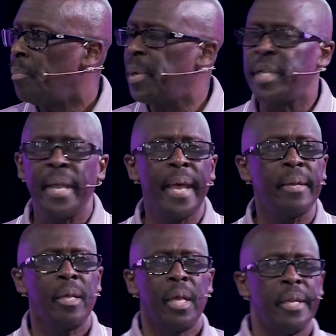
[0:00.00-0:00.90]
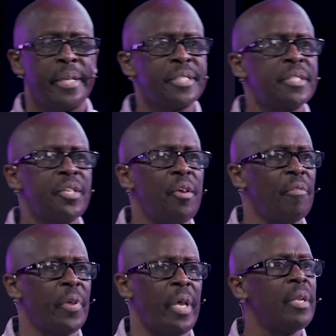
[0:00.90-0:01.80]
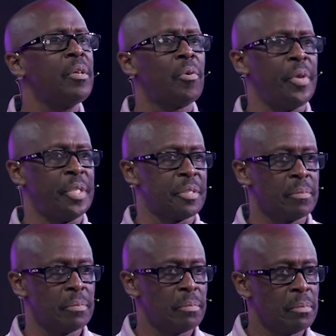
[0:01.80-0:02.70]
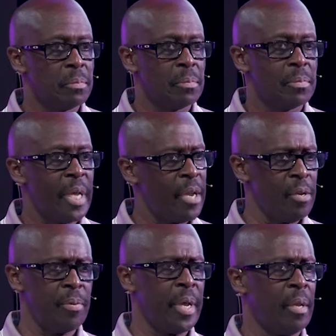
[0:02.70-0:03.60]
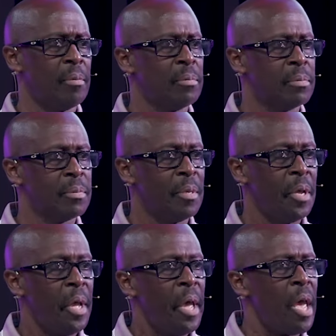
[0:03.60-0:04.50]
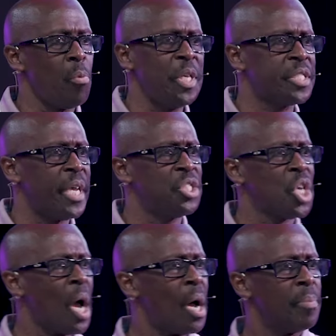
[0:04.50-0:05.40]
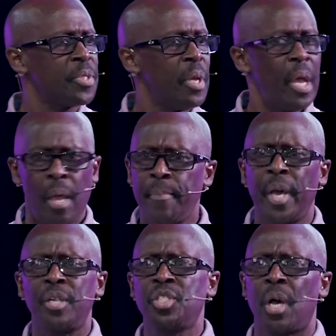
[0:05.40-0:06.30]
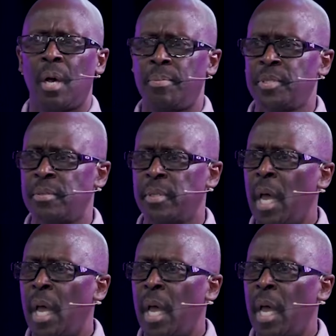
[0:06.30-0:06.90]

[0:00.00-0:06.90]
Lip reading: But yet, this is a year of increase and new day. And we say jobs and better jobs,